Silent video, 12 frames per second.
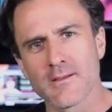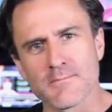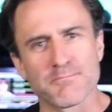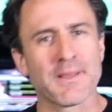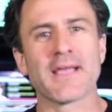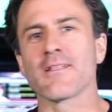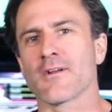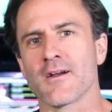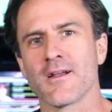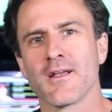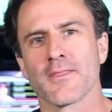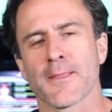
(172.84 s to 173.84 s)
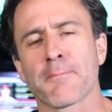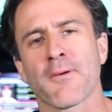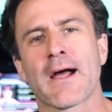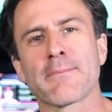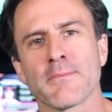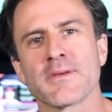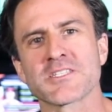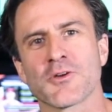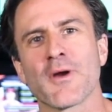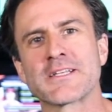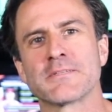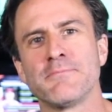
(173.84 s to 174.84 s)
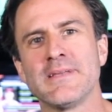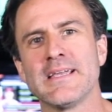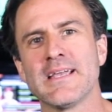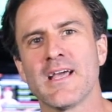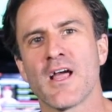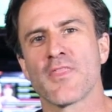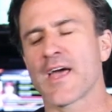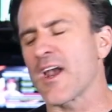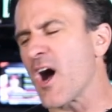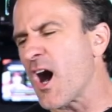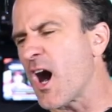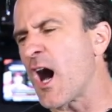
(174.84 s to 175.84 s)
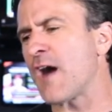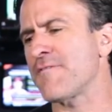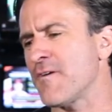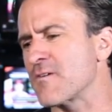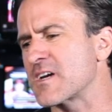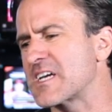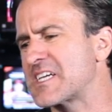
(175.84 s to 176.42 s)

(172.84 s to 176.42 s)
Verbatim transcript: Baylor, the problem is going to be that awful